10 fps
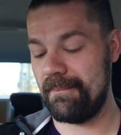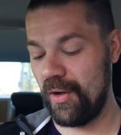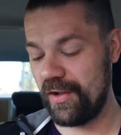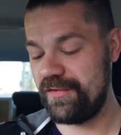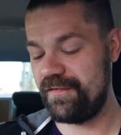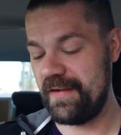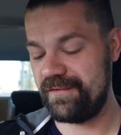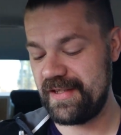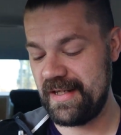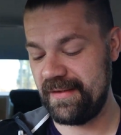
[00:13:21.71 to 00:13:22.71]
March
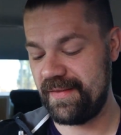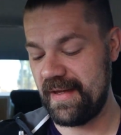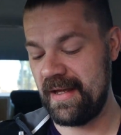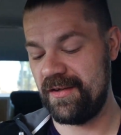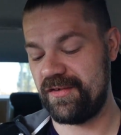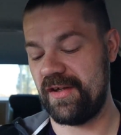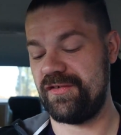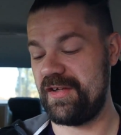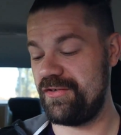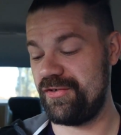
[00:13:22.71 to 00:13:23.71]
15th is
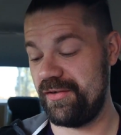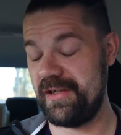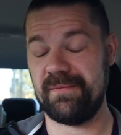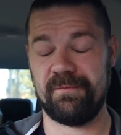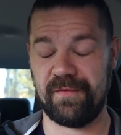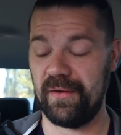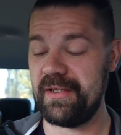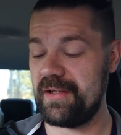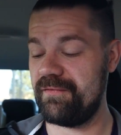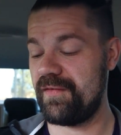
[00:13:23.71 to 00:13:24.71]
essentially
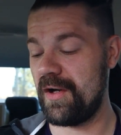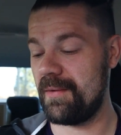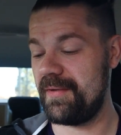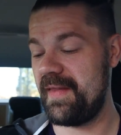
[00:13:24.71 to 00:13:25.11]
fully confirmed.